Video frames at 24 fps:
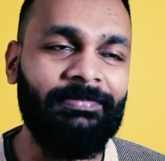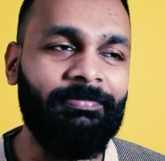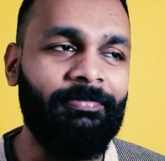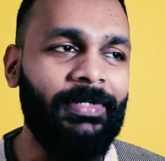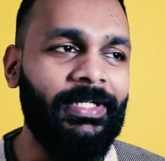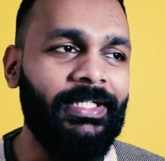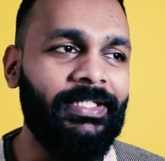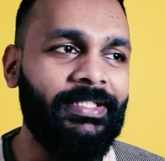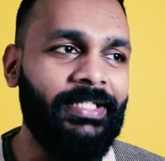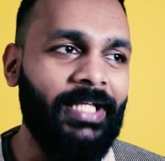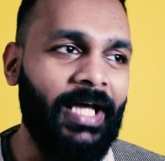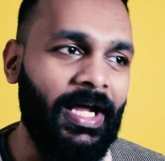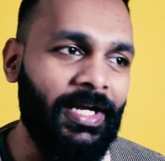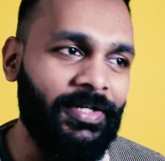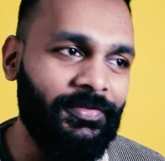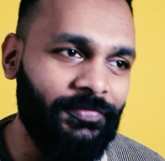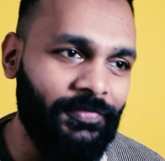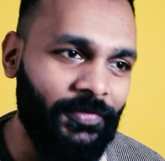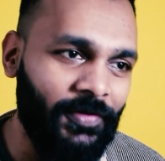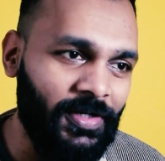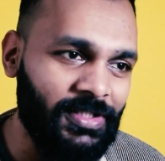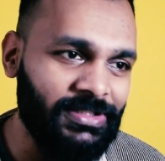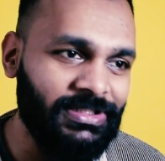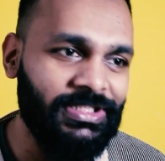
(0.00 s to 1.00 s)
but
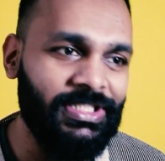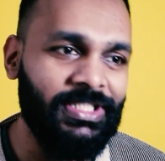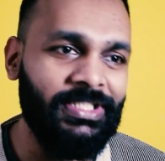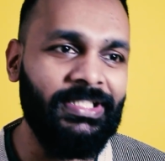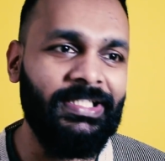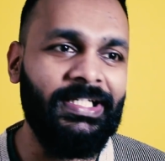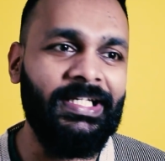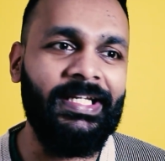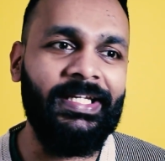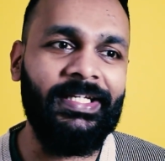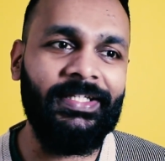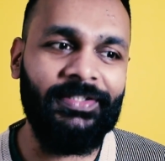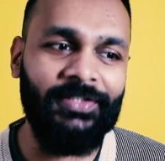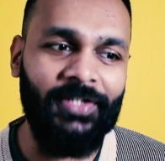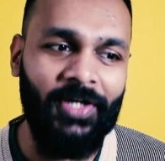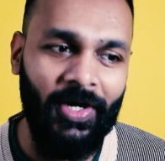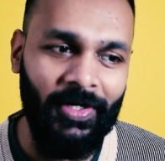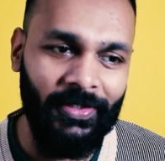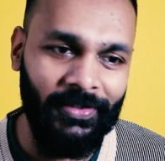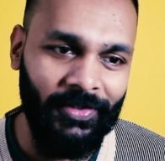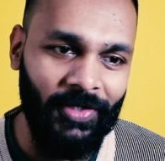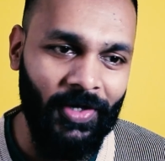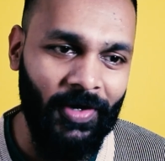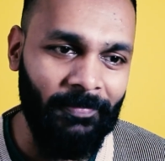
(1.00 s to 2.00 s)
unfortunately it
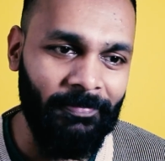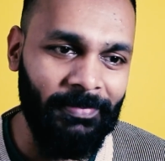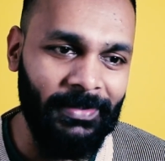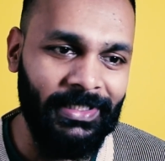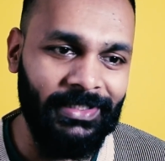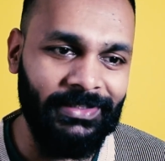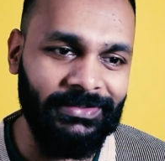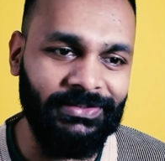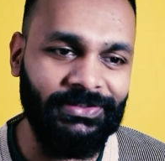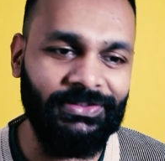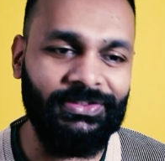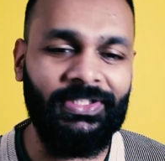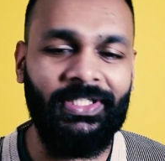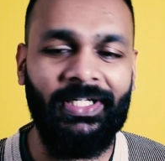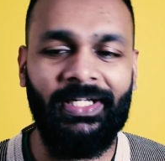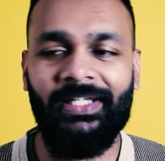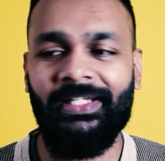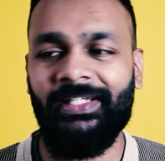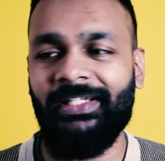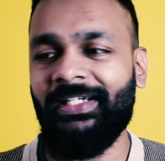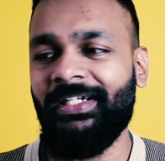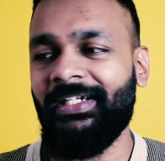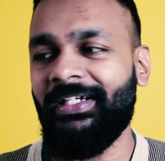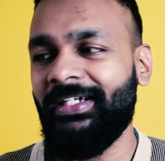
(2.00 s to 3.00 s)
got a copyright
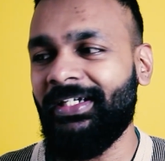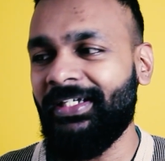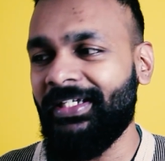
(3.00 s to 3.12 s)
strike.